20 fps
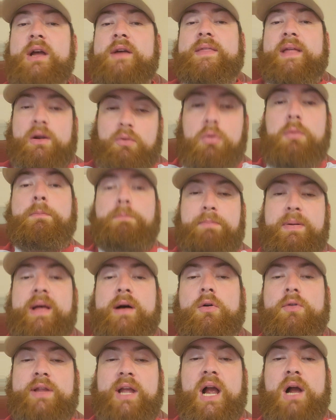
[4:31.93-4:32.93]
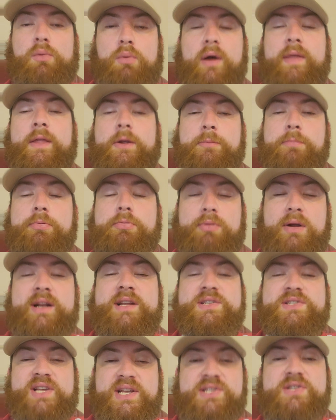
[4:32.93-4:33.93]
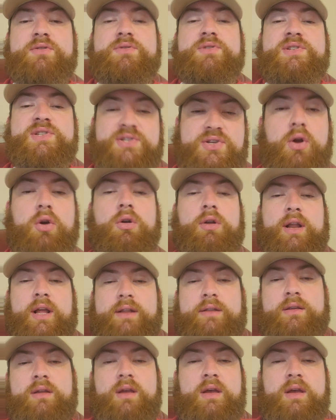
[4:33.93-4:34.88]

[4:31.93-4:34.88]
They were building on what their predecessors started.